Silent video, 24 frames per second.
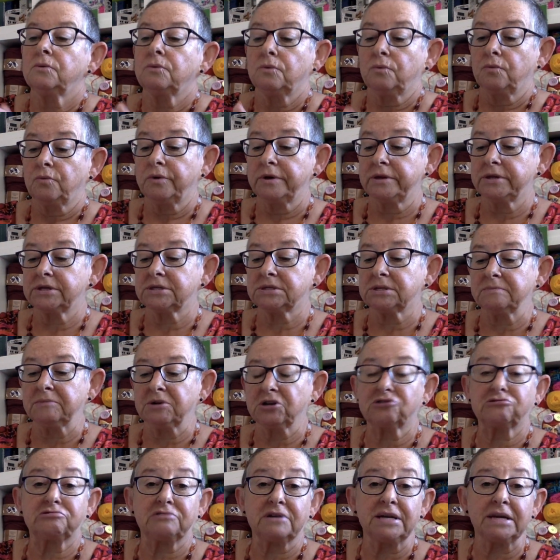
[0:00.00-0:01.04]
with some
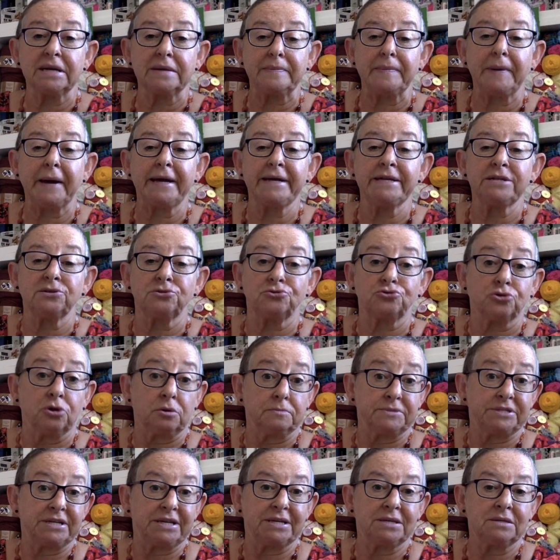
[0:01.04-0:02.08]
acrylic paint
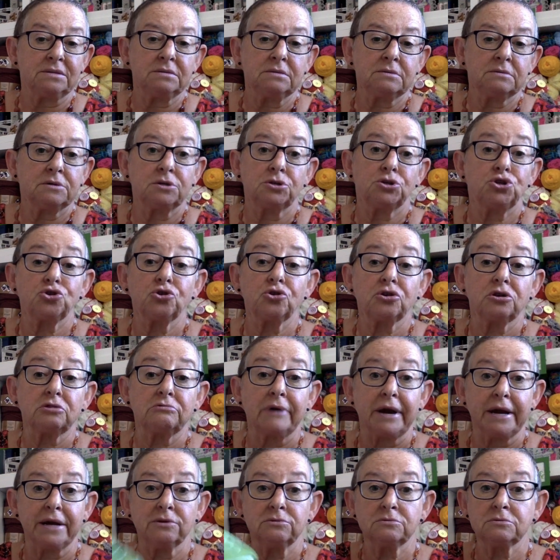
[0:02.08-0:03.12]
dropped in, shook
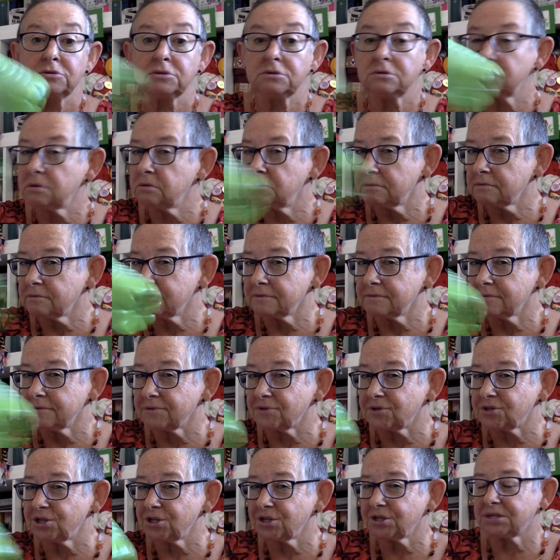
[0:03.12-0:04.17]
around.
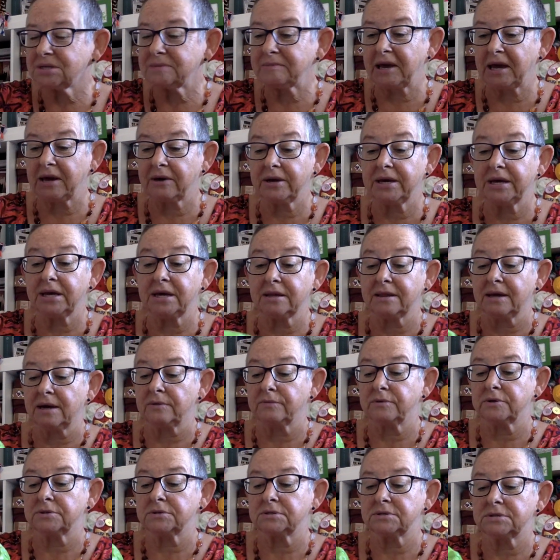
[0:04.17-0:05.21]
Just about here, that
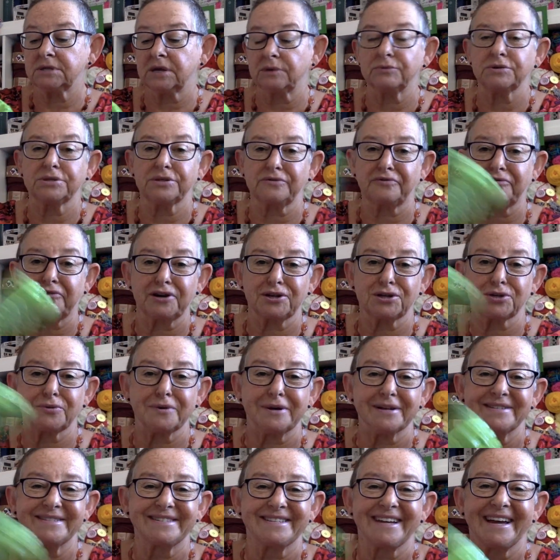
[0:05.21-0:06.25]
was the fresh one
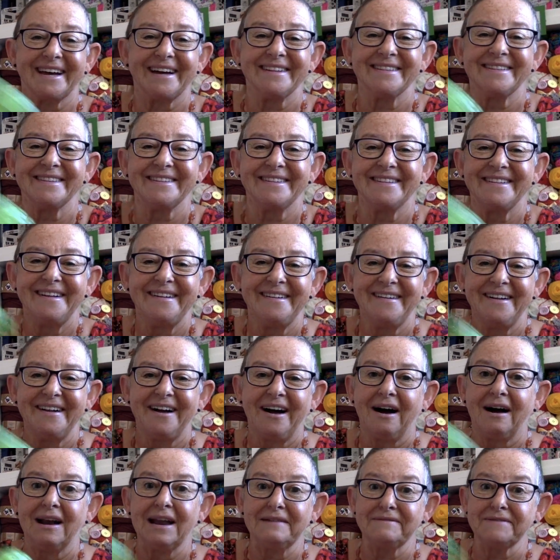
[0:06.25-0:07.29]
done.
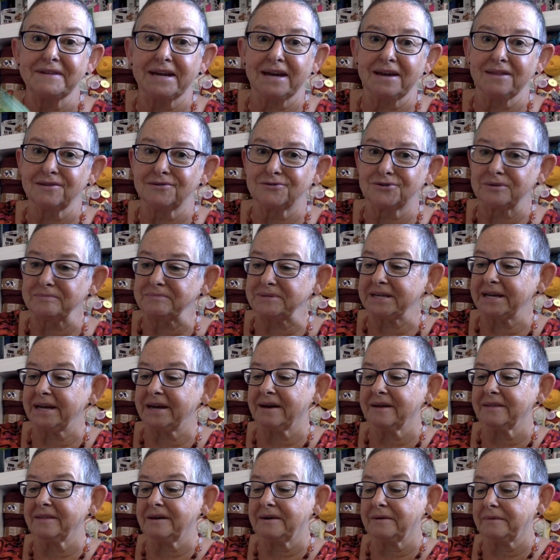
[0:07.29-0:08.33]
I'll have to get the drips out
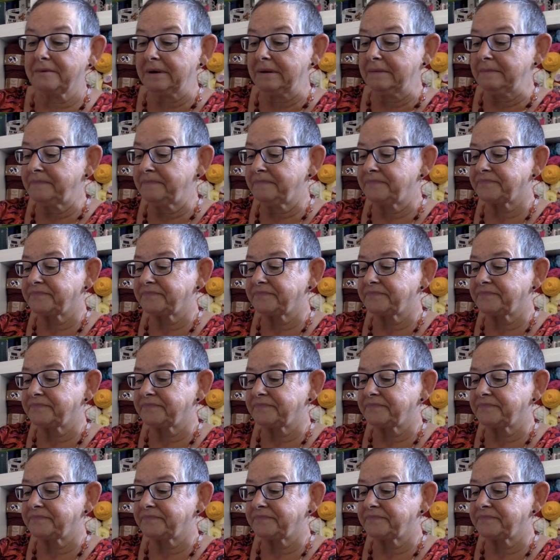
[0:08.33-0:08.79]
of that one.